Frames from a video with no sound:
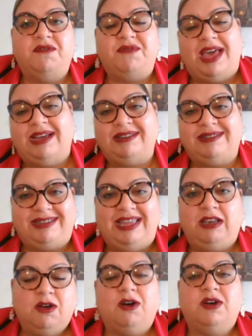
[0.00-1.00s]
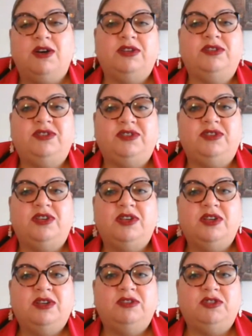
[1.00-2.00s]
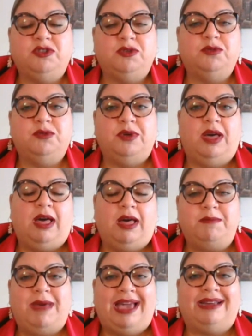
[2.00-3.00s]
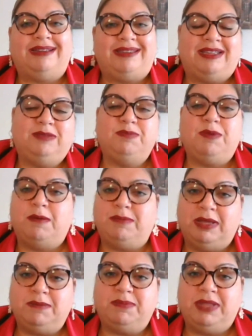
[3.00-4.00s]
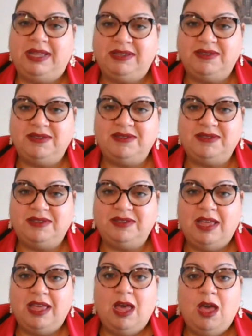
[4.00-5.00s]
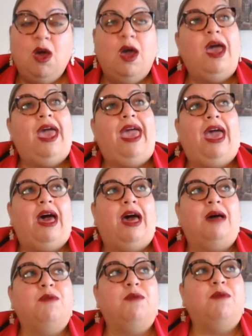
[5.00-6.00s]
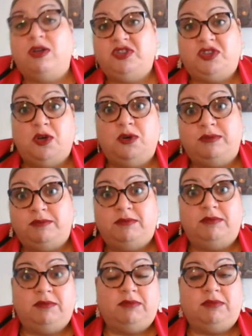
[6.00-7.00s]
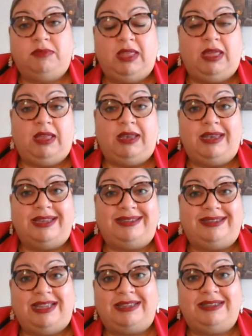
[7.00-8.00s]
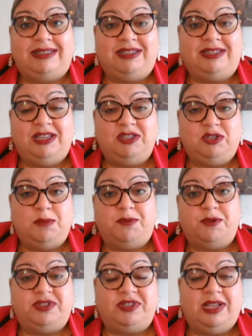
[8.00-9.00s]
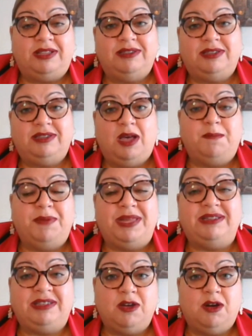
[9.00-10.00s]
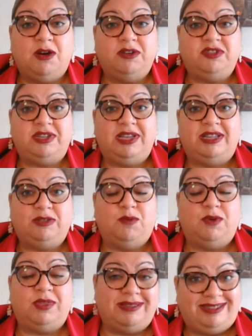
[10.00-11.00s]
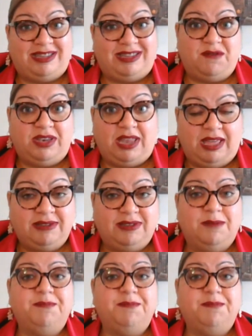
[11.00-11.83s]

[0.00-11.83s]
vaccine cards to access public places, also the necessity to present a PCR test within 7 days,